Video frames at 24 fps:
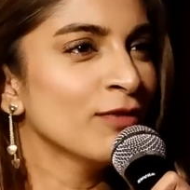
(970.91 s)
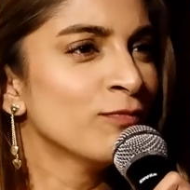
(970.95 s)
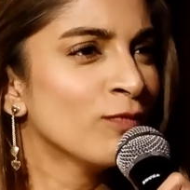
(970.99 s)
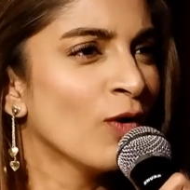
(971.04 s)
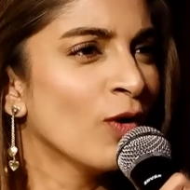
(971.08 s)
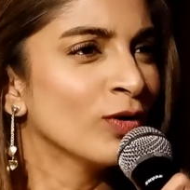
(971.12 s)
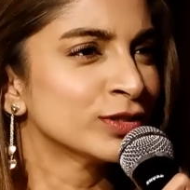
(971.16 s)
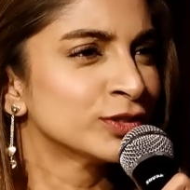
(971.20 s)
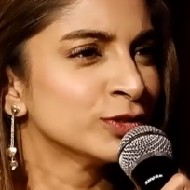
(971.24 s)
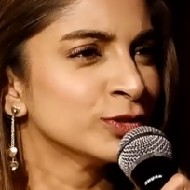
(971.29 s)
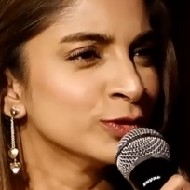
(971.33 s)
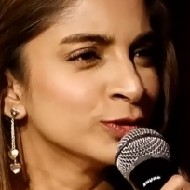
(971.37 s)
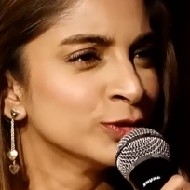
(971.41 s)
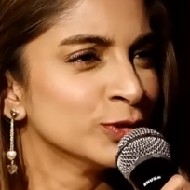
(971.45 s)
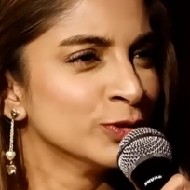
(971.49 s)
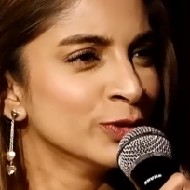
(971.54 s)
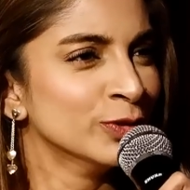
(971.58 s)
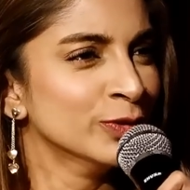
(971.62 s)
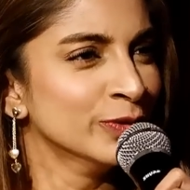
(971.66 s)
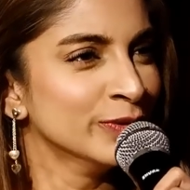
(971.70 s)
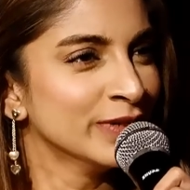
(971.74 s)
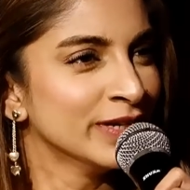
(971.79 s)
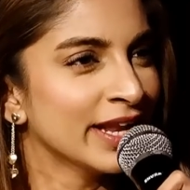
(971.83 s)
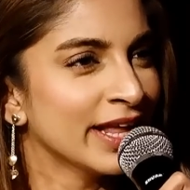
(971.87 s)
love what you
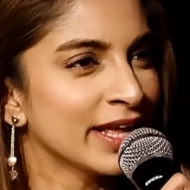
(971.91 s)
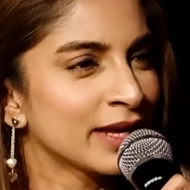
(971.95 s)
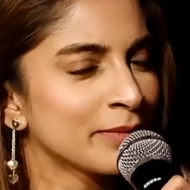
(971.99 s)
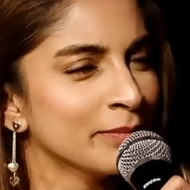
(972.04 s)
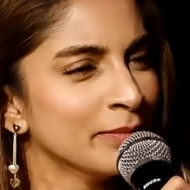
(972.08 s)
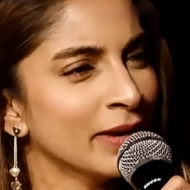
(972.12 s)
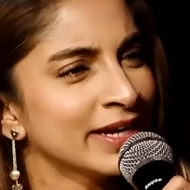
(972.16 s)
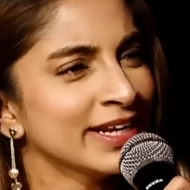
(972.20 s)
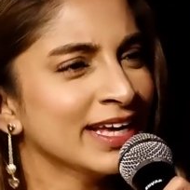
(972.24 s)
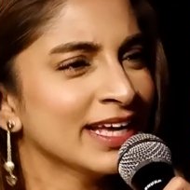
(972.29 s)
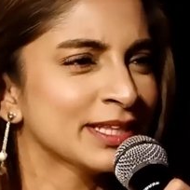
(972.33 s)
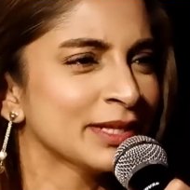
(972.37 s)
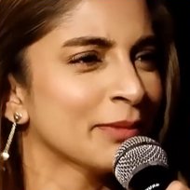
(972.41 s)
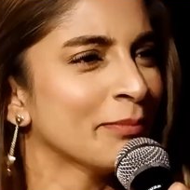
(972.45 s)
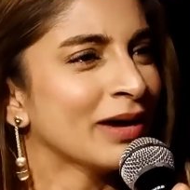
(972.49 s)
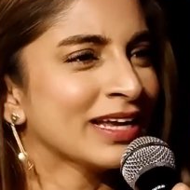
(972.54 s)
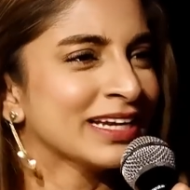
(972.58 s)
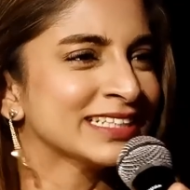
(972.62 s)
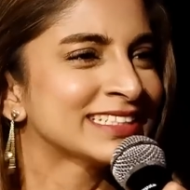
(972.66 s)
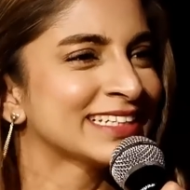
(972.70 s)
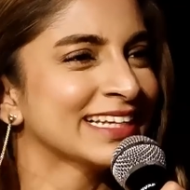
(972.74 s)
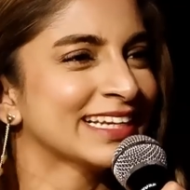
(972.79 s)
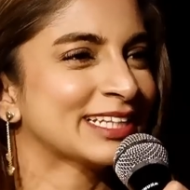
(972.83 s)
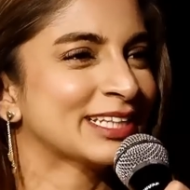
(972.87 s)
do. Like, mariyada
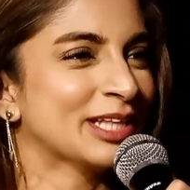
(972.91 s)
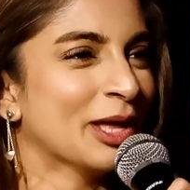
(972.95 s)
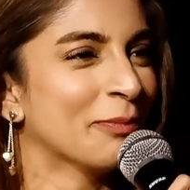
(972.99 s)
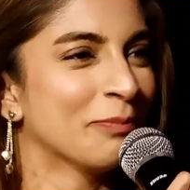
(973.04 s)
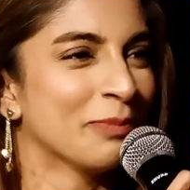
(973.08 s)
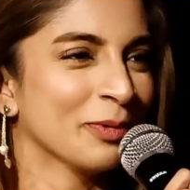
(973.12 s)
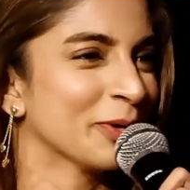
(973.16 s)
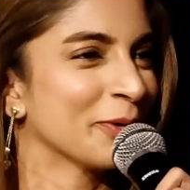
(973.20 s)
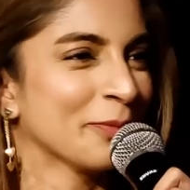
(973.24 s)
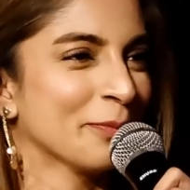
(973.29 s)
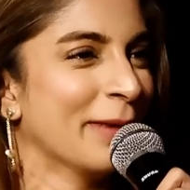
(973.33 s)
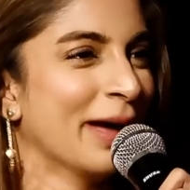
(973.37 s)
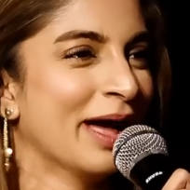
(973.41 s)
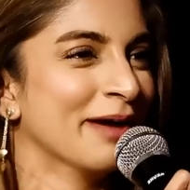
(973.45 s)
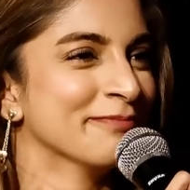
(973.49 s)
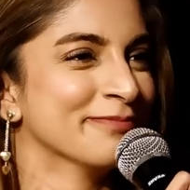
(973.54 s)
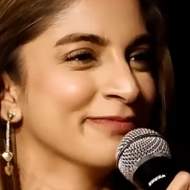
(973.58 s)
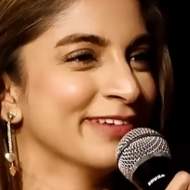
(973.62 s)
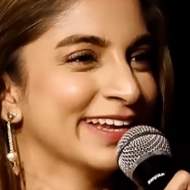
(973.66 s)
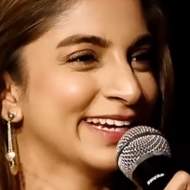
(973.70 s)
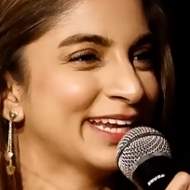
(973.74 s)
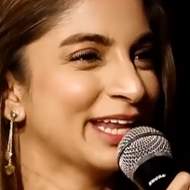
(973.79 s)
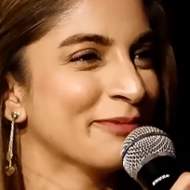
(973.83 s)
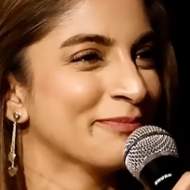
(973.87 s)
manasla irundha poru,
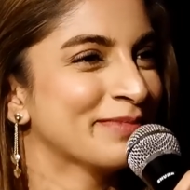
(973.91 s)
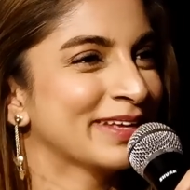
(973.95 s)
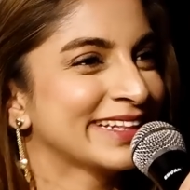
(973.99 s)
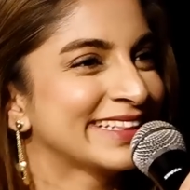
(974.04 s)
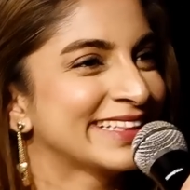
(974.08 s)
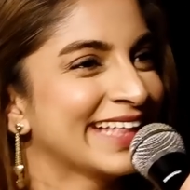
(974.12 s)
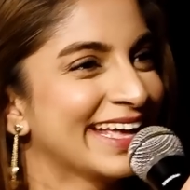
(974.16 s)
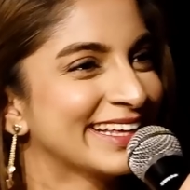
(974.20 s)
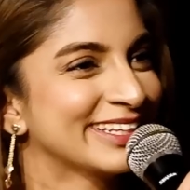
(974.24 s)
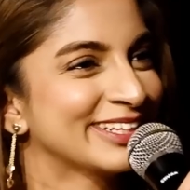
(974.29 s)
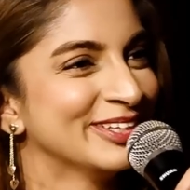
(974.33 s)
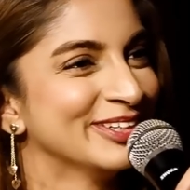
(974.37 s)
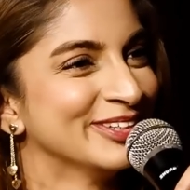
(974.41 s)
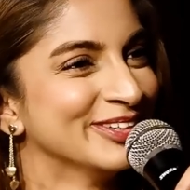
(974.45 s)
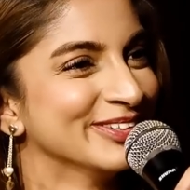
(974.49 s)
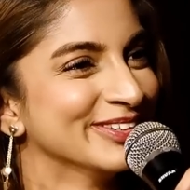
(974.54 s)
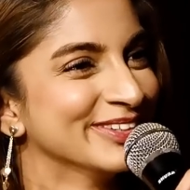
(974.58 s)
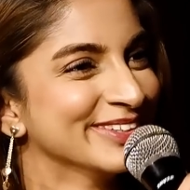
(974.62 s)
ma'am venda me. Thank you.